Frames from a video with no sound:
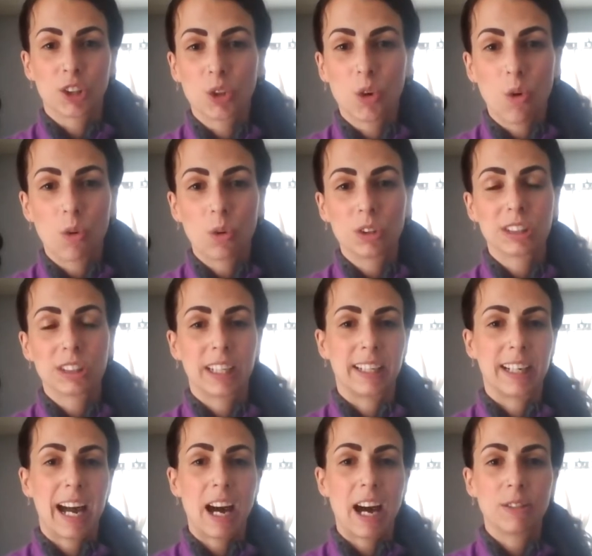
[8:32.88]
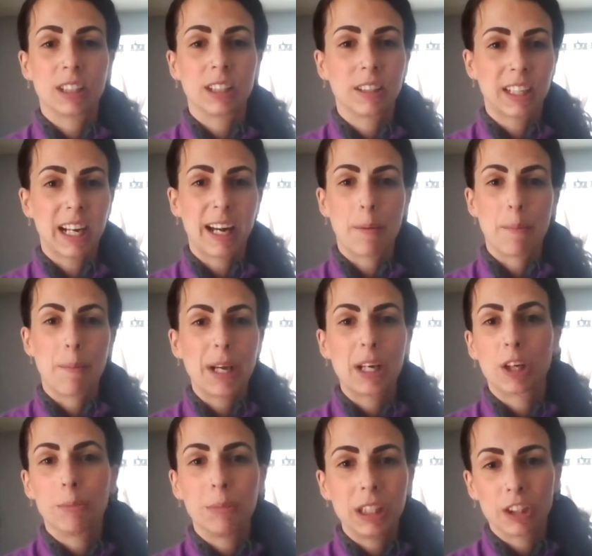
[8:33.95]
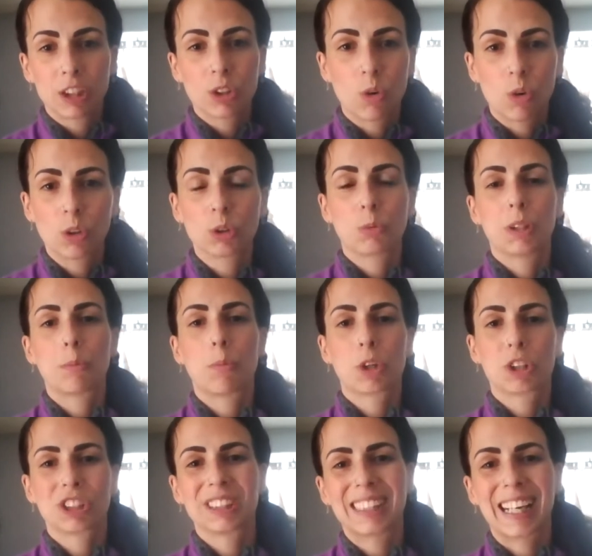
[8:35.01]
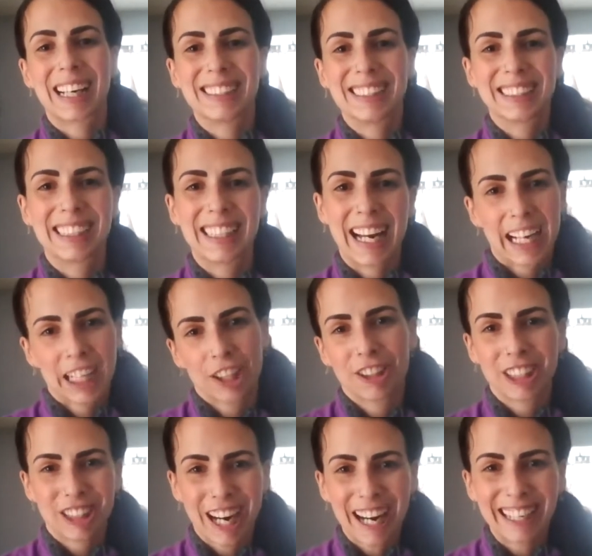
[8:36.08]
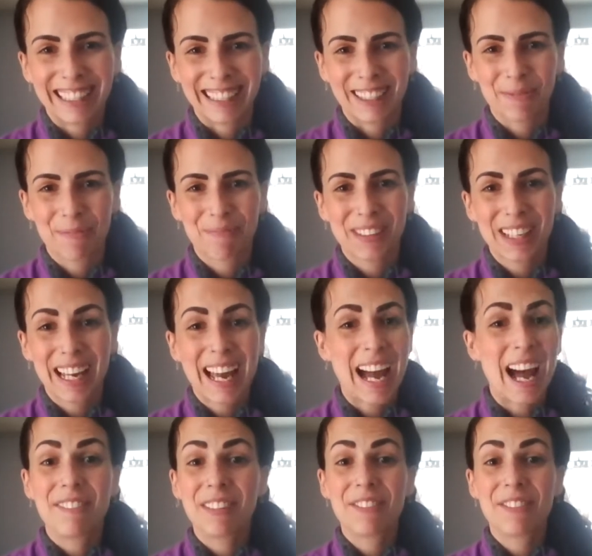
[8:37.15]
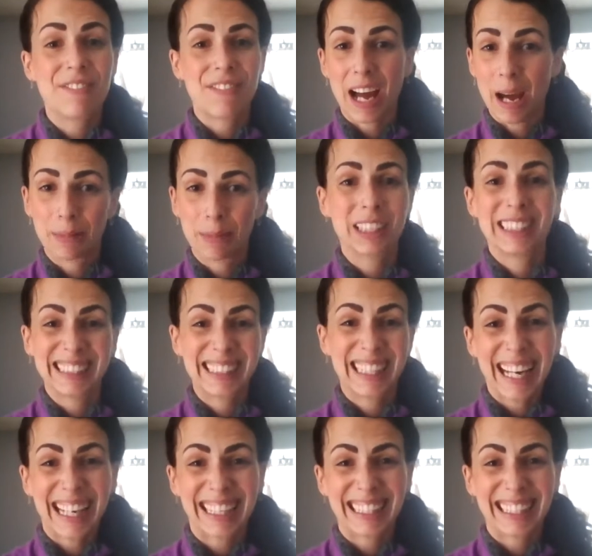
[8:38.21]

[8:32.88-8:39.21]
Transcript: goals and how to kind of better meet your goals with portion sizes and accurate tracking. Have a fabulous day.